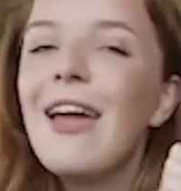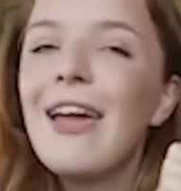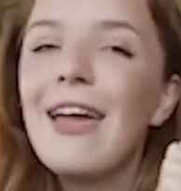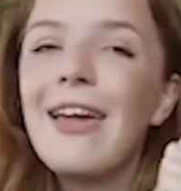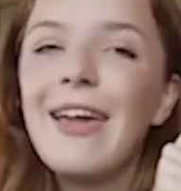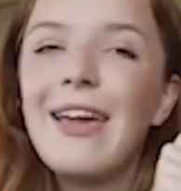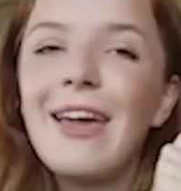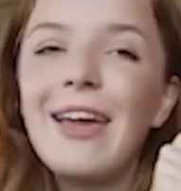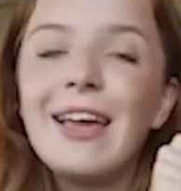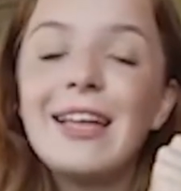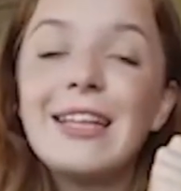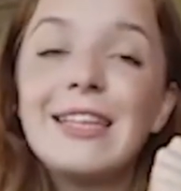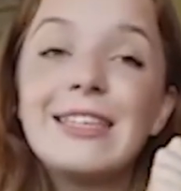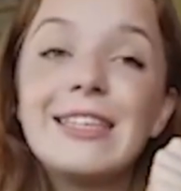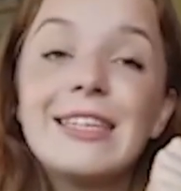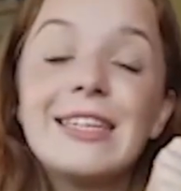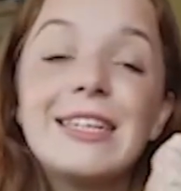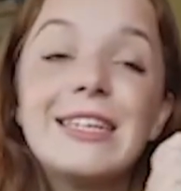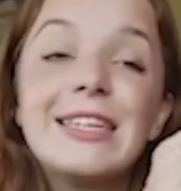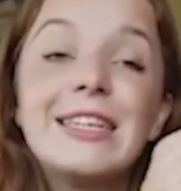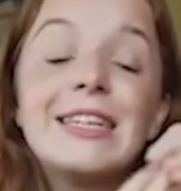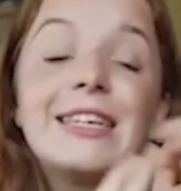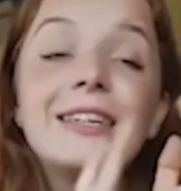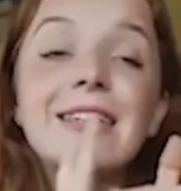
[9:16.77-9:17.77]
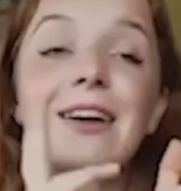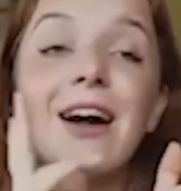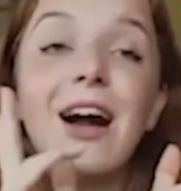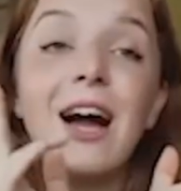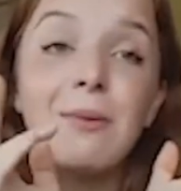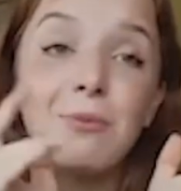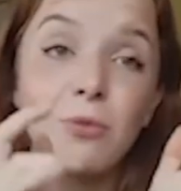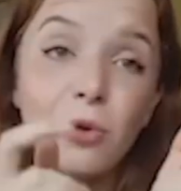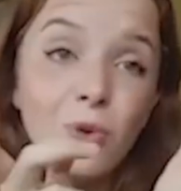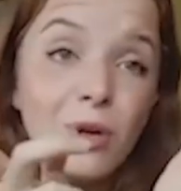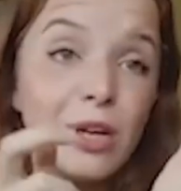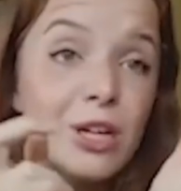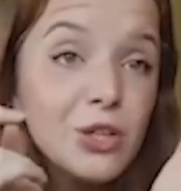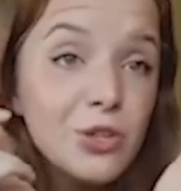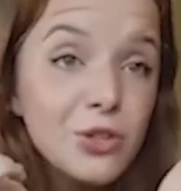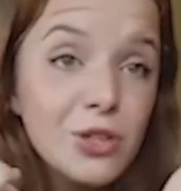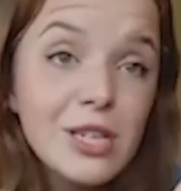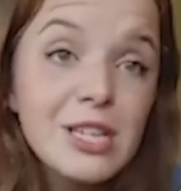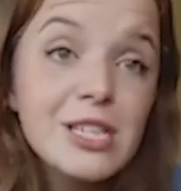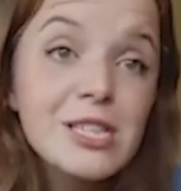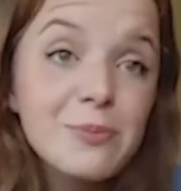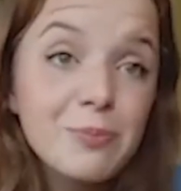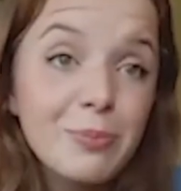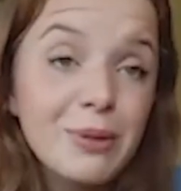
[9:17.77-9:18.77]
And I'm going to
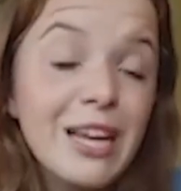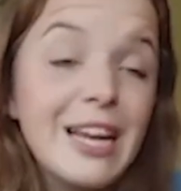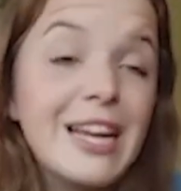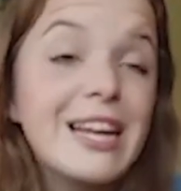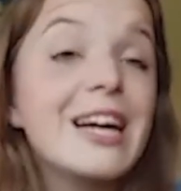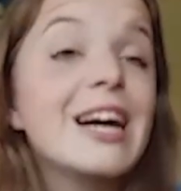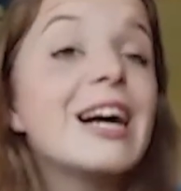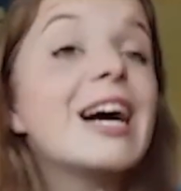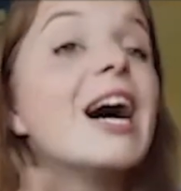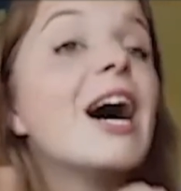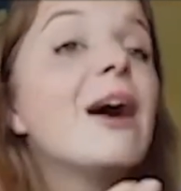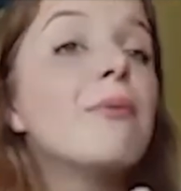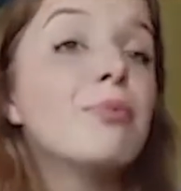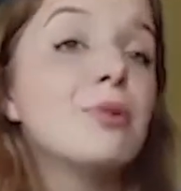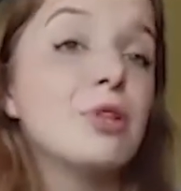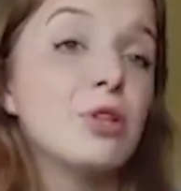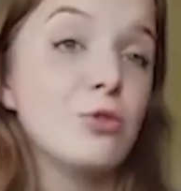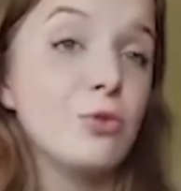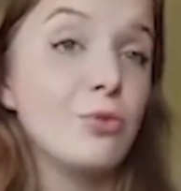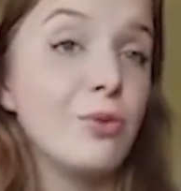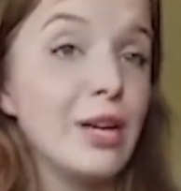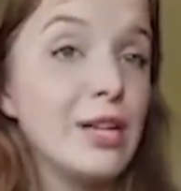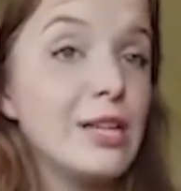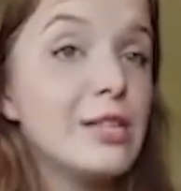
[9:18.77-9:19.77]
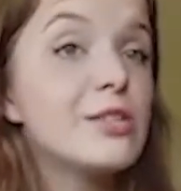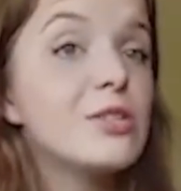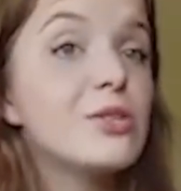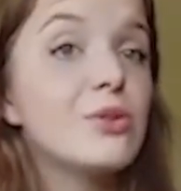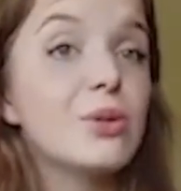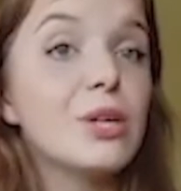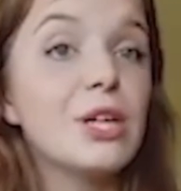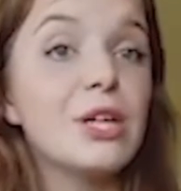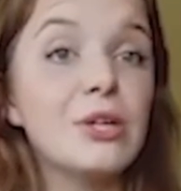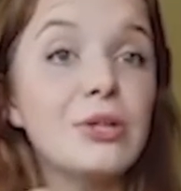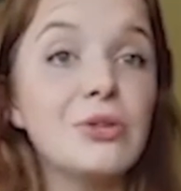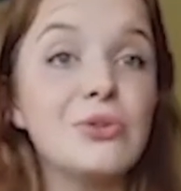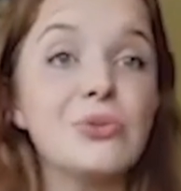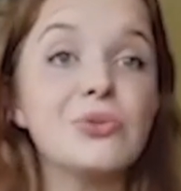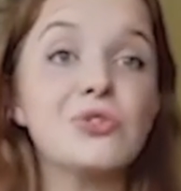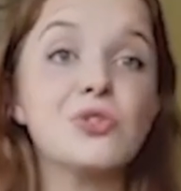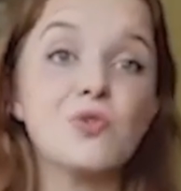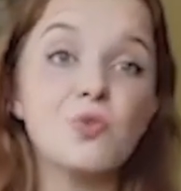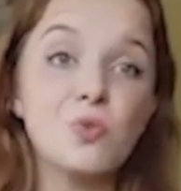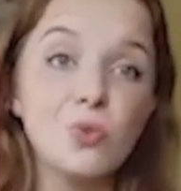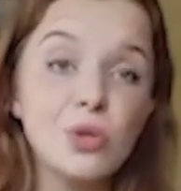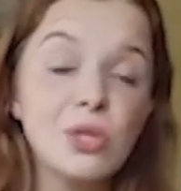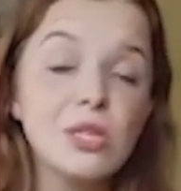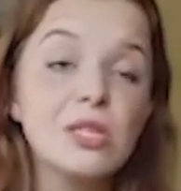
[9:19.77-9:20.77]
explain a couple of ways you can use
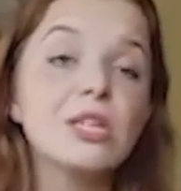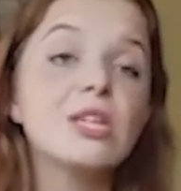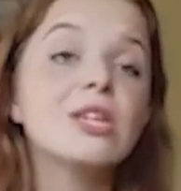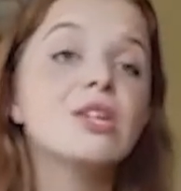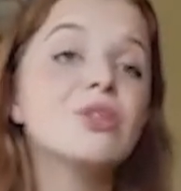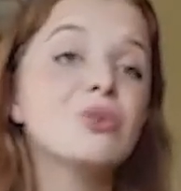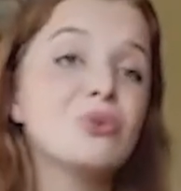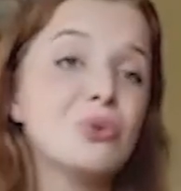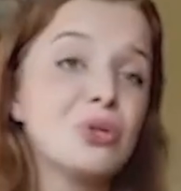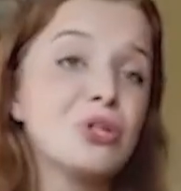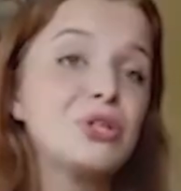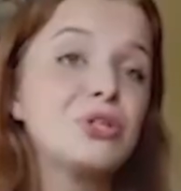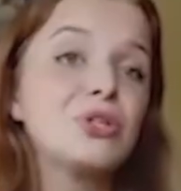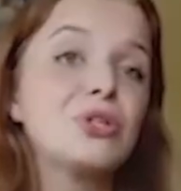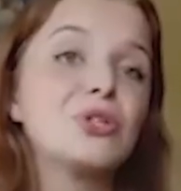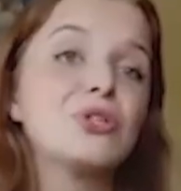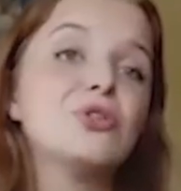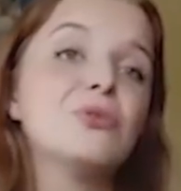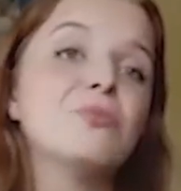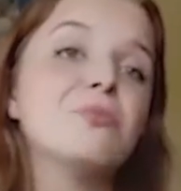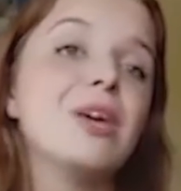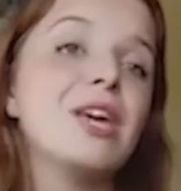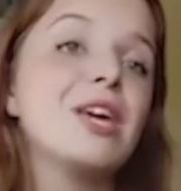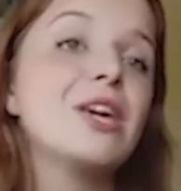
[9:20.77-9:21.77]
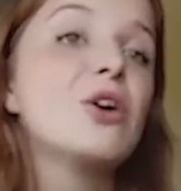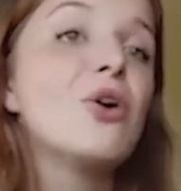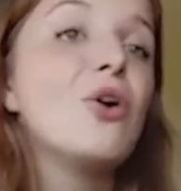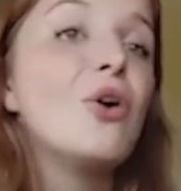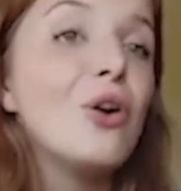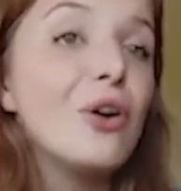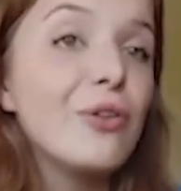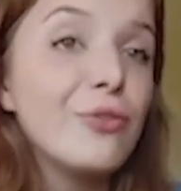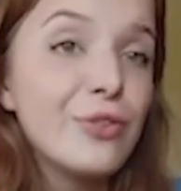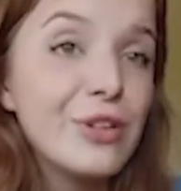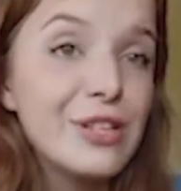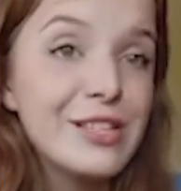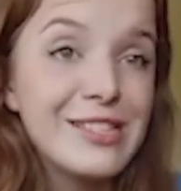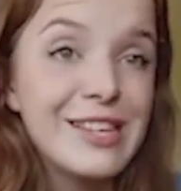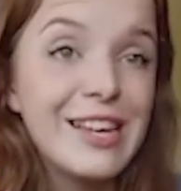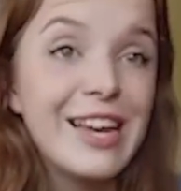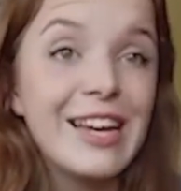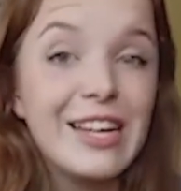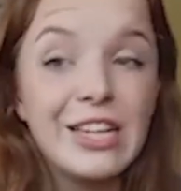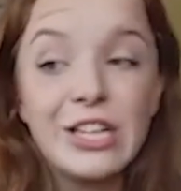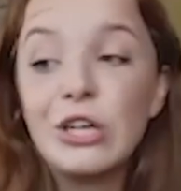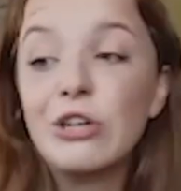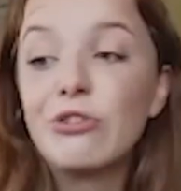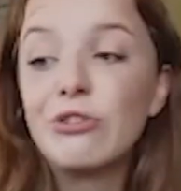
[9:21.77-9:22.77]
would in order to make offers
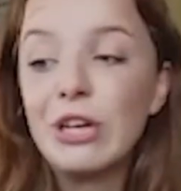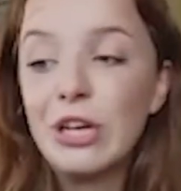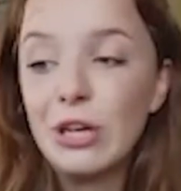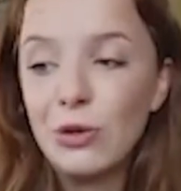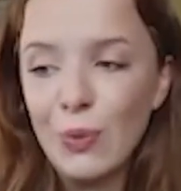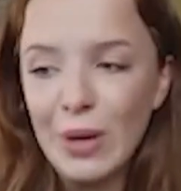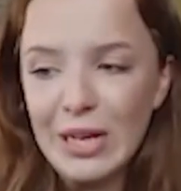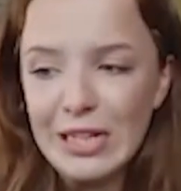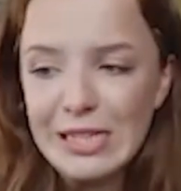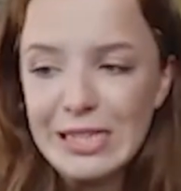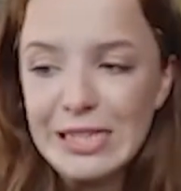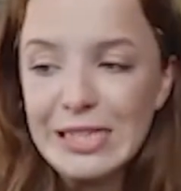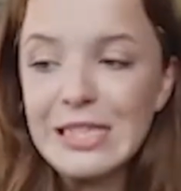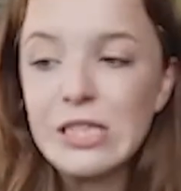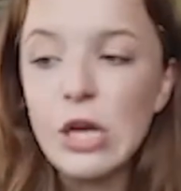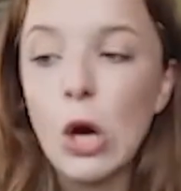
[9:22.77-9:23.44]
and requests.